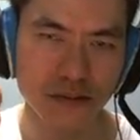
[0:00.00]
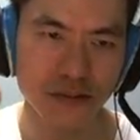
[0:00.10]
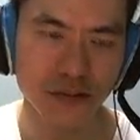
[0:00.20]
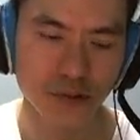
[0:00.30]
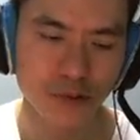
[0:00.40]

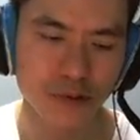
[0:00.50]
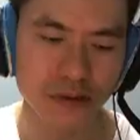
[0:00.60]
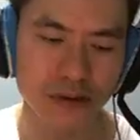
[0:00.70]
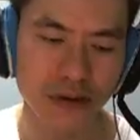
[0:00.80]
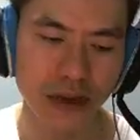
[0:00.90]
runes
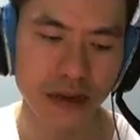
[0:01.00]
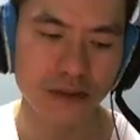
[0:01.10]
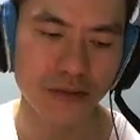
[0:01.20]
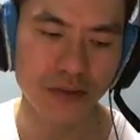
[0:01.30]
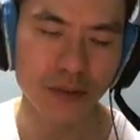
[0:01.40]
get a
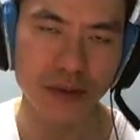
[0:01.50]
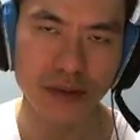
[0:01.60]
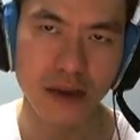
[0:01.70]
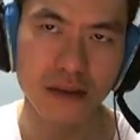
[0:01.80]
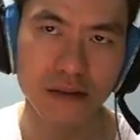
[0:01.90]

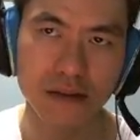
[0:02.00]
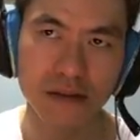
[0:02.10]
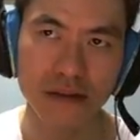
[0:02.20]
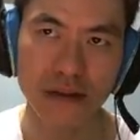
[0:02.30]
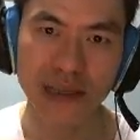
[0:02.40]
50%
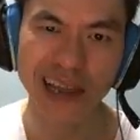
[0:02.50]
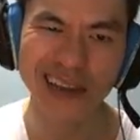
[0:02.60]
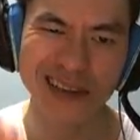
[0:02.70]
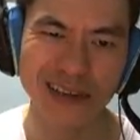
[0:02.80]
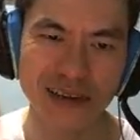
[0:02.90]

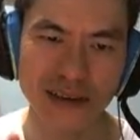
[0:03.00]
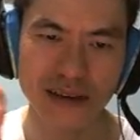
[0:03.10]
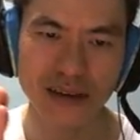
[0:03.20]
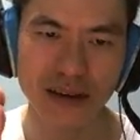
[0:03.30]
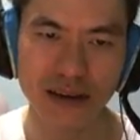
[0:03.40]
light
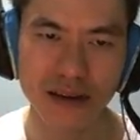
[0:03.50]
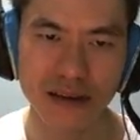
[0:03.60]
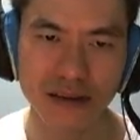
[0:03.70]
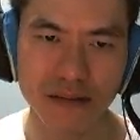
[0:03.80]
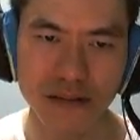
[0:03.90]

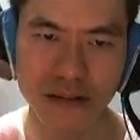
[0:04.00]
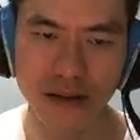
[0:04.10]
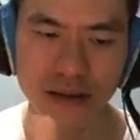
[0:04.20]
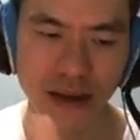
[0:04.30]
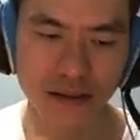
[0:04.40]

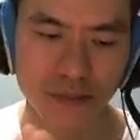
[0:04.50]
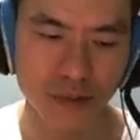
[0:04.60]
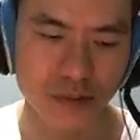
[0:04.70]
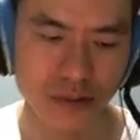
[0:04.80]
attack boost.